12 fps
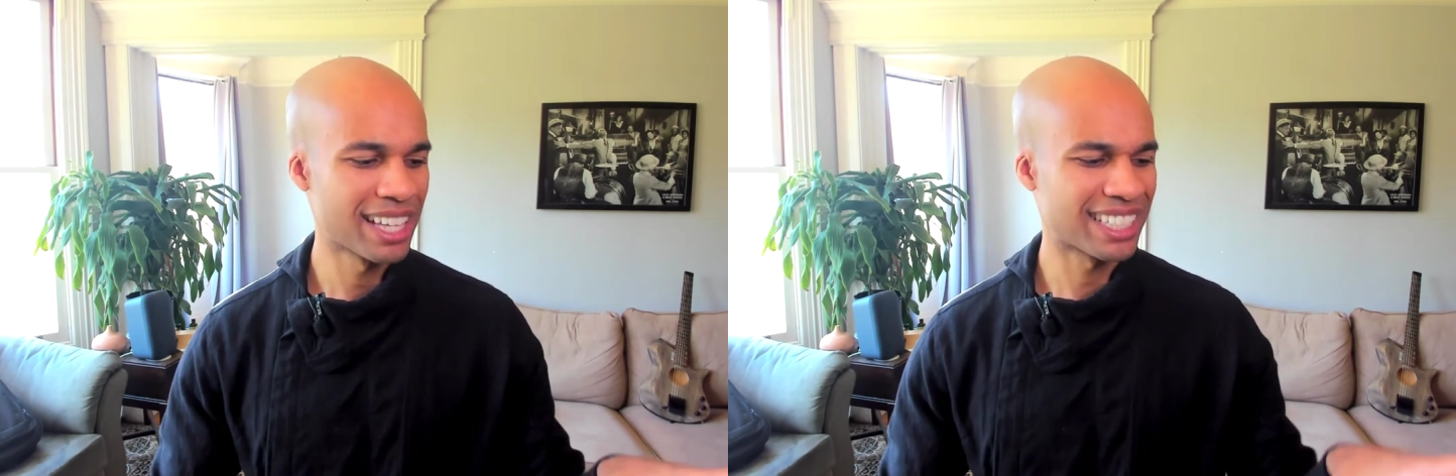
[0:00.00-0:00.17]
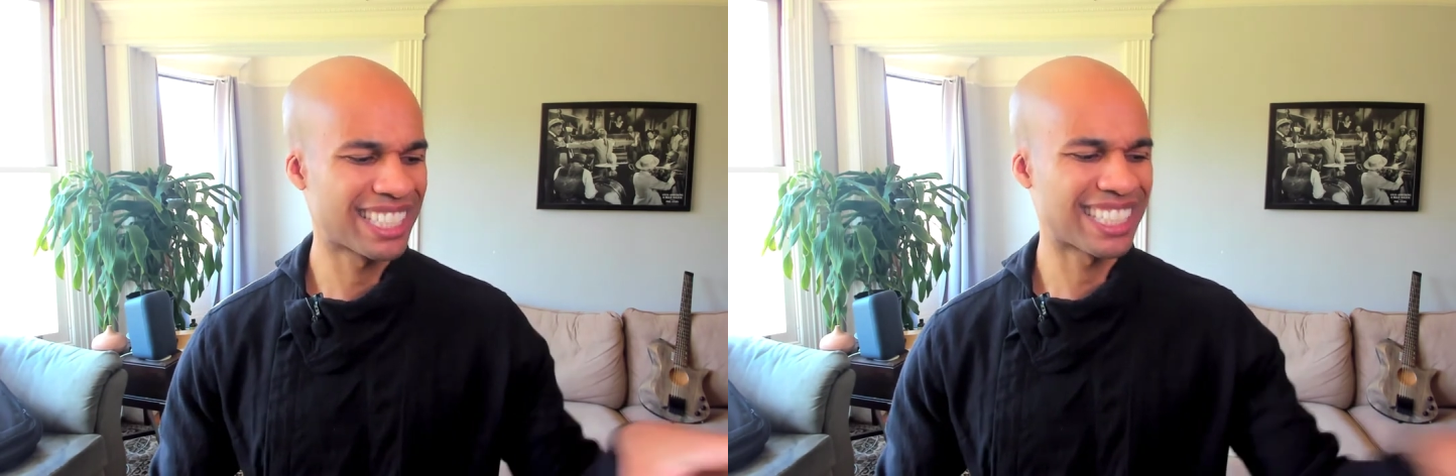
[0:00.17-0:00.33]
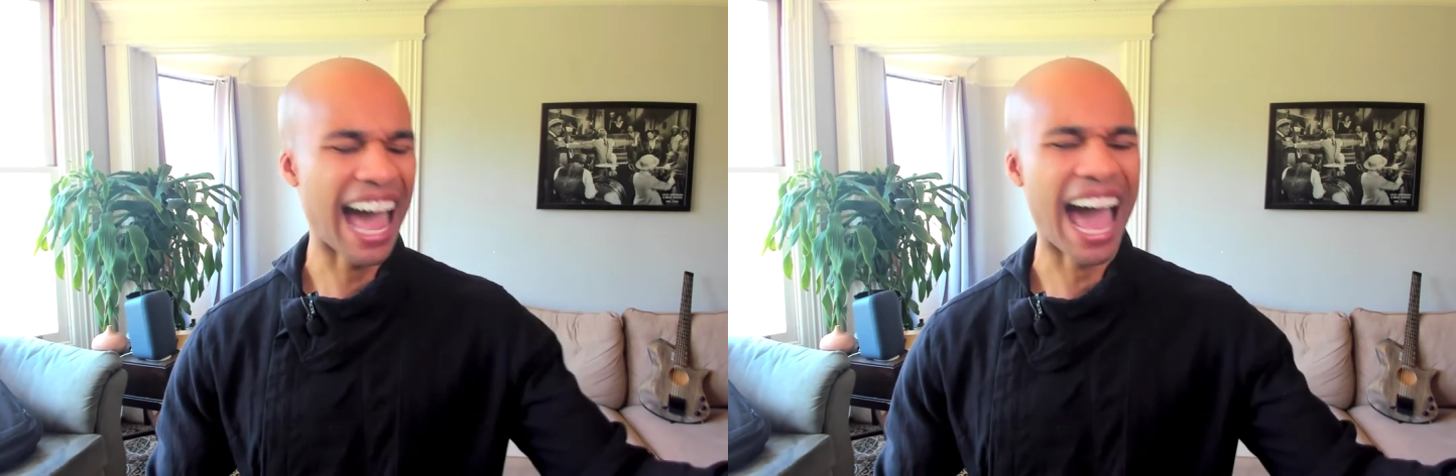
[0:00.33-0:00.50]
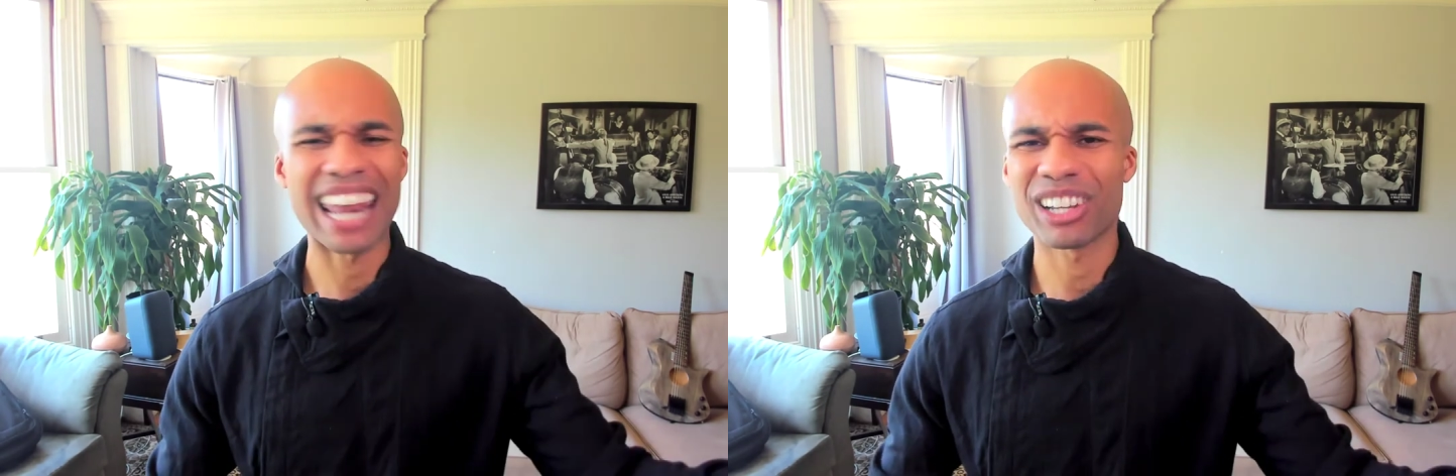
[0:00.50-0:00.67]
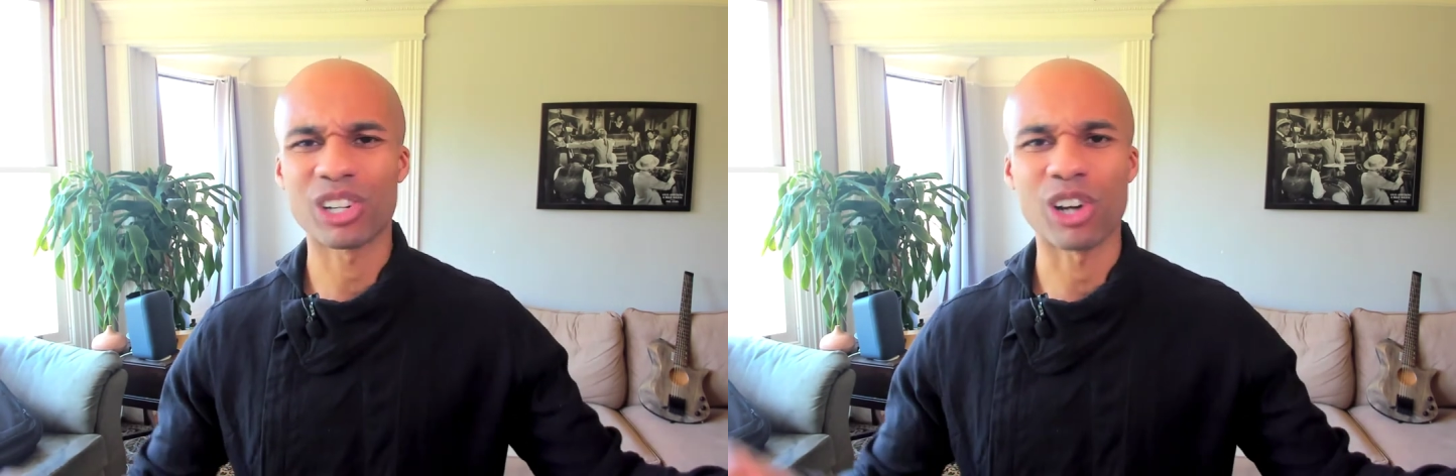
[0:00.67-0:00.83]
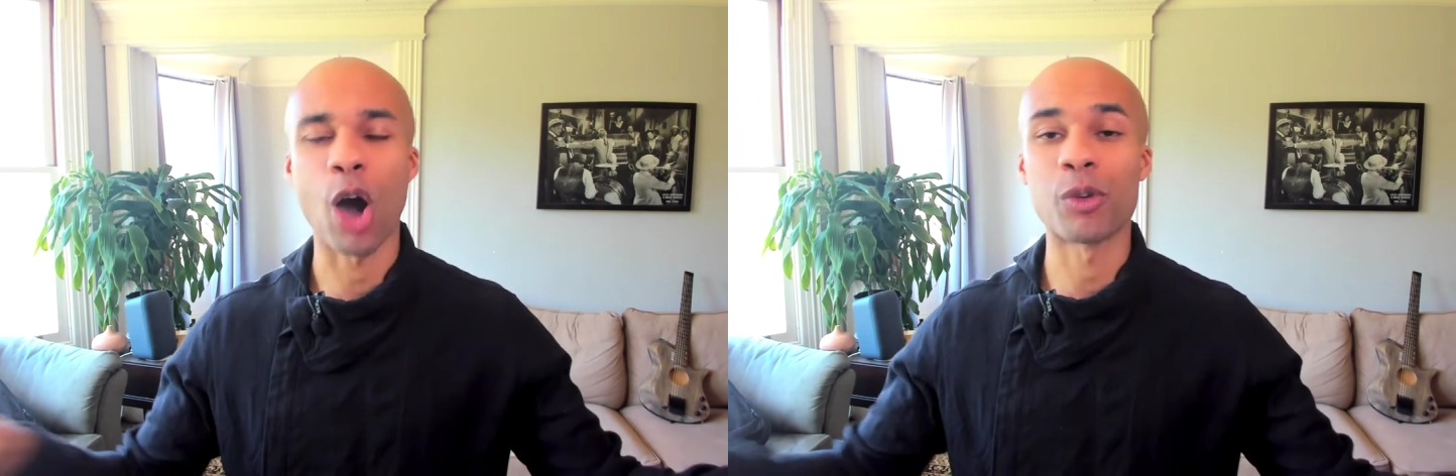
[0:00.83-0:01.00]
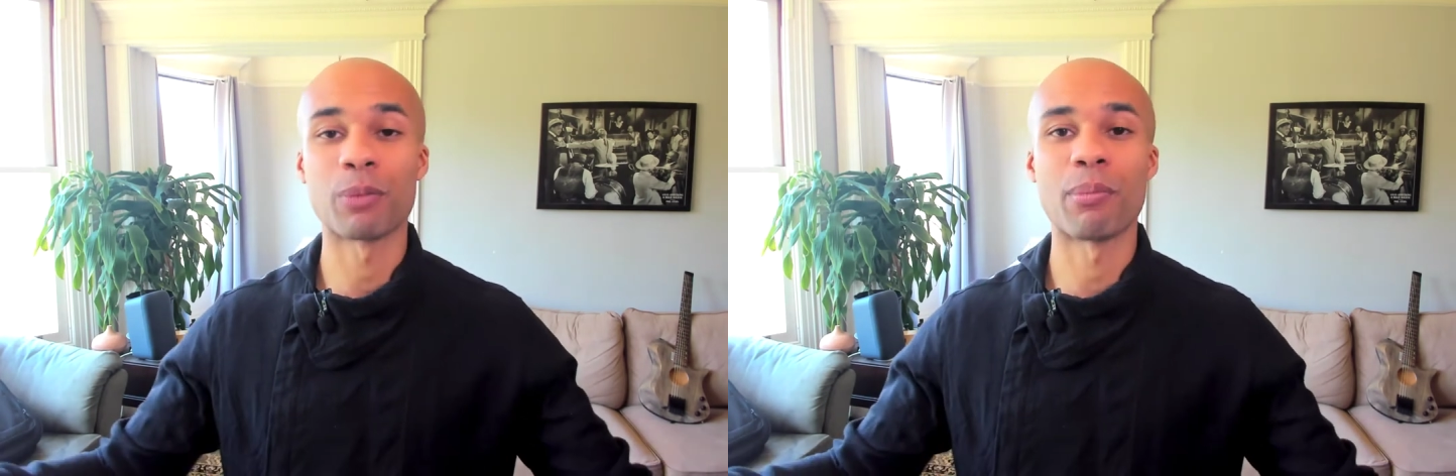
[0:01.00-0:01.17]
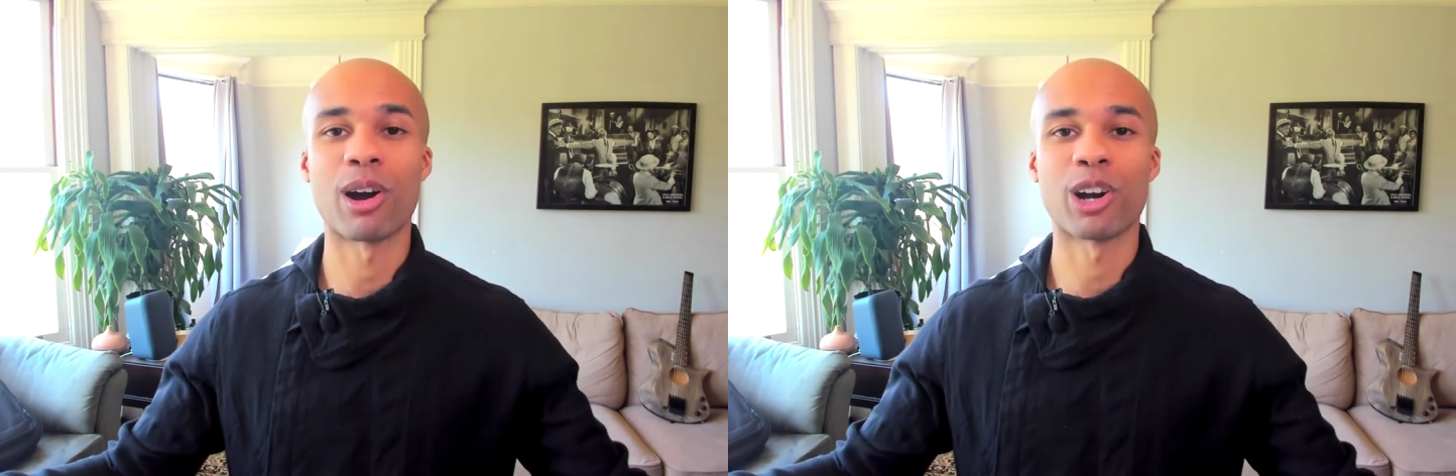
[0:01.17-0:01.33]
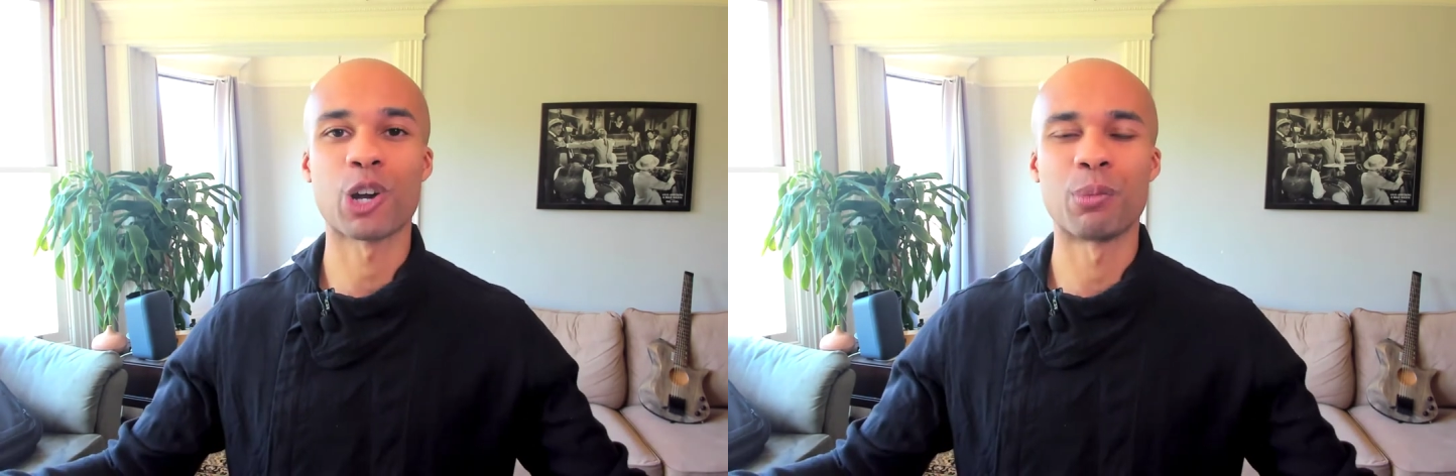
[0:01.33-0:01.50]
static or
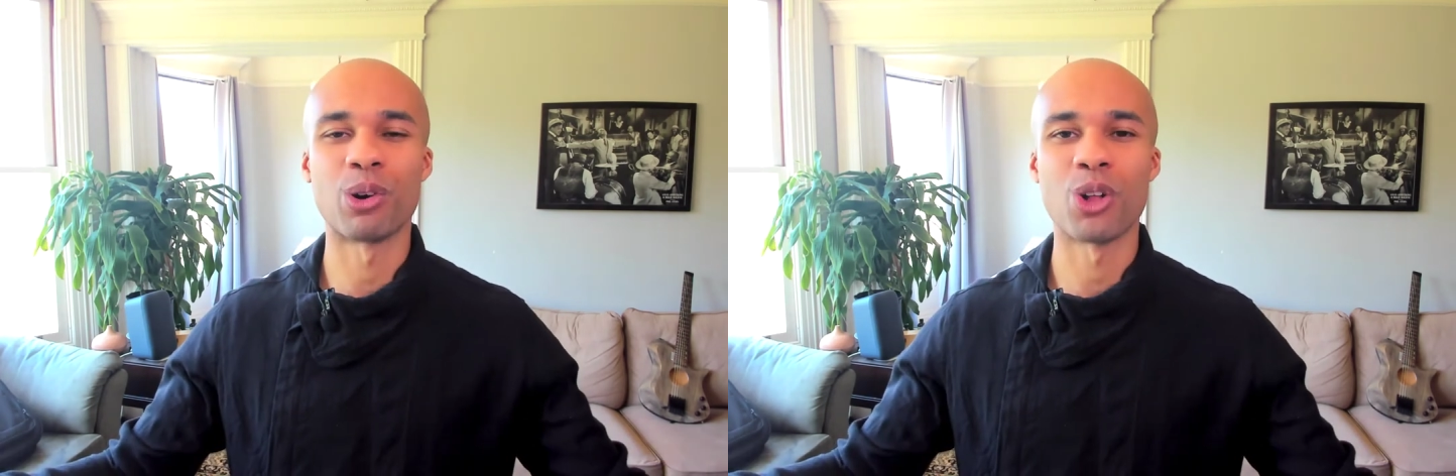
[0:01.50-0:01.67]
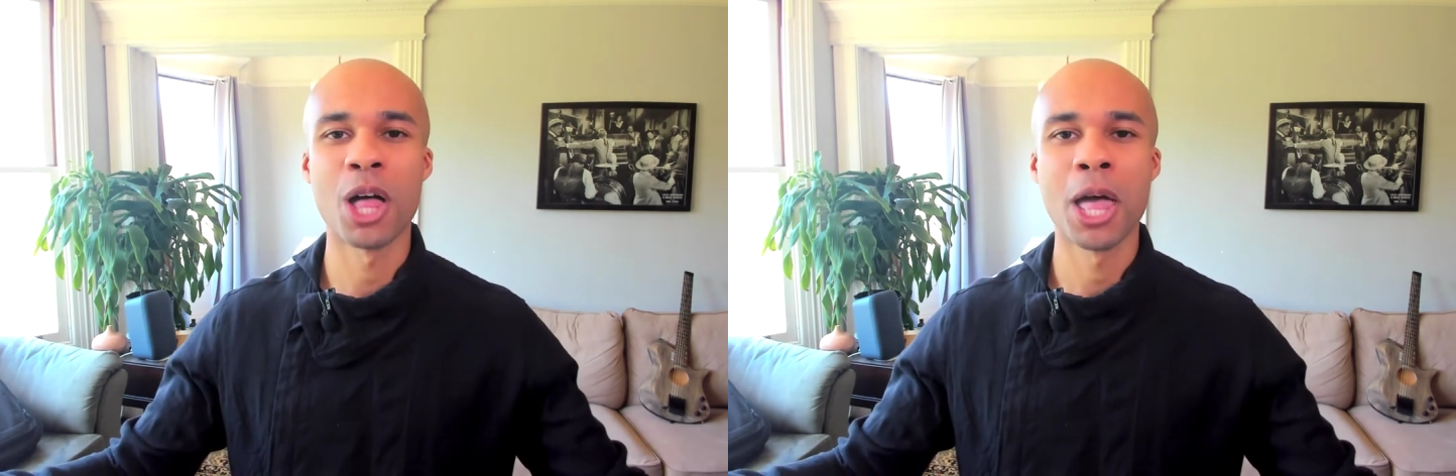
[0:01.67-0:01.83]
unremarkable